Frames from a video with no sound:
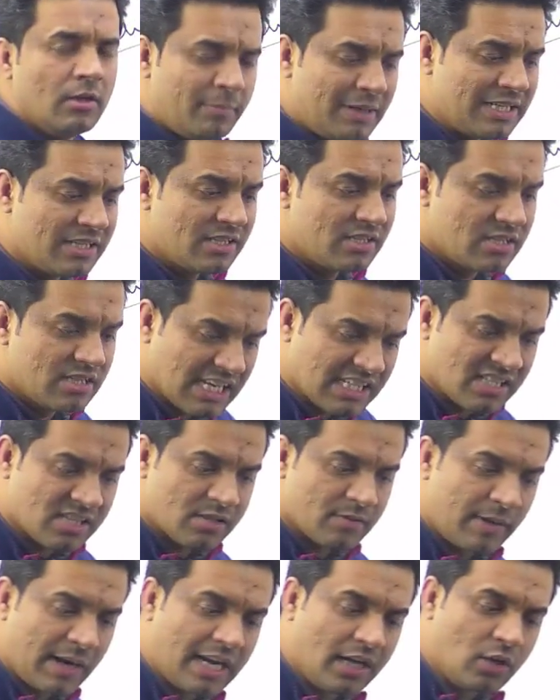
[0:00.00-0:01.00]
But
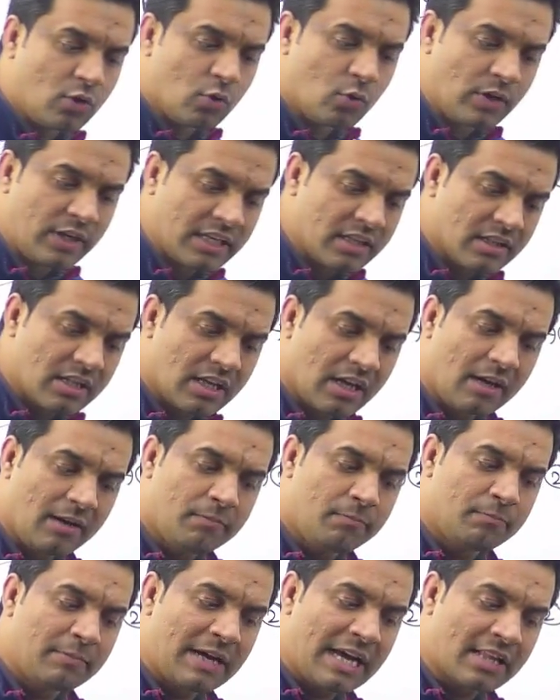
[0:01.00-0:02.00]
just by doing
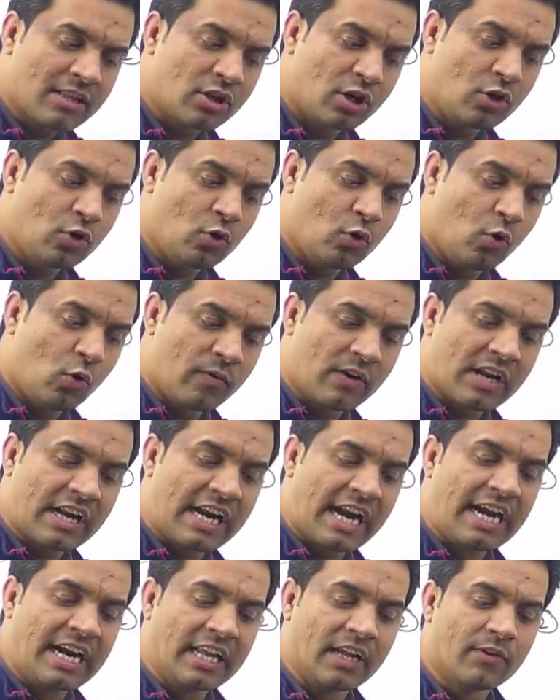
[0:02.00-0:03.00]
the method
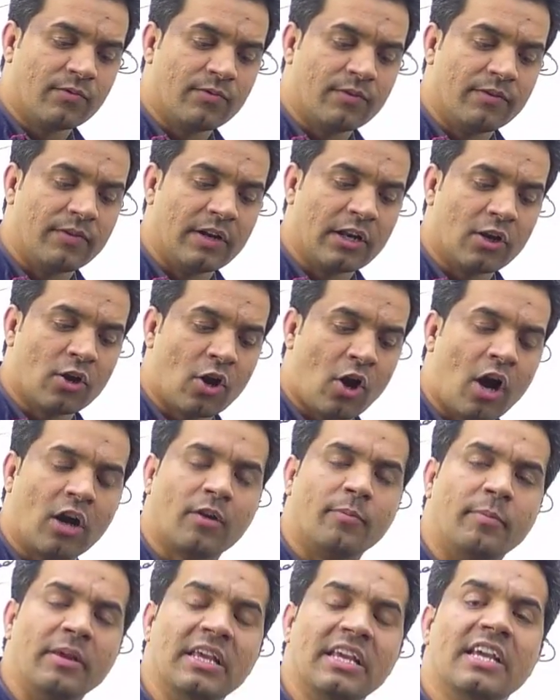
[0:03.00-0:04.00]
overriding, we will
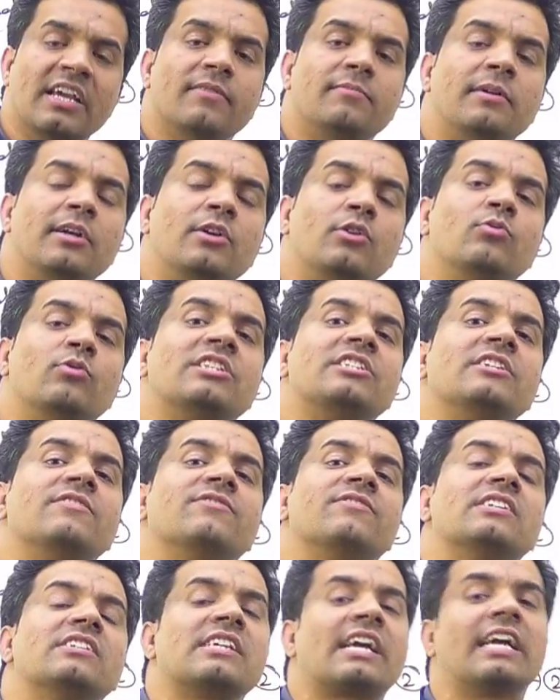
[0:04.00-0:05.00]
not be able to
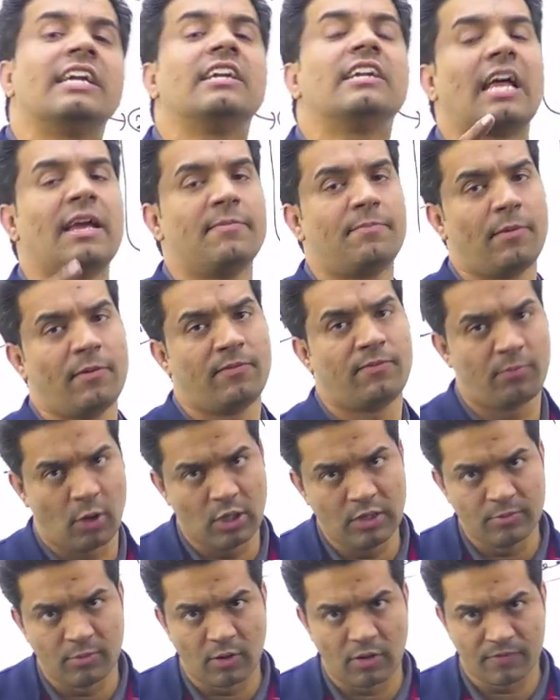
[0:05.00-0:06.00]
achieve the second type of
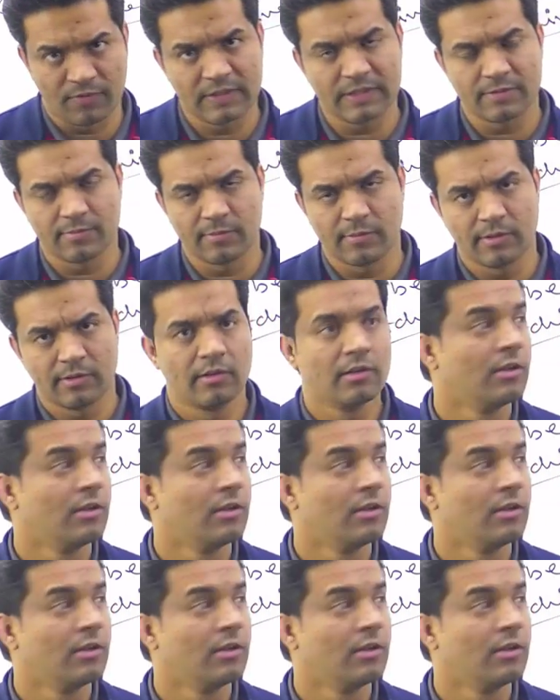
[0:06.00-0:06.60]
polymorphism,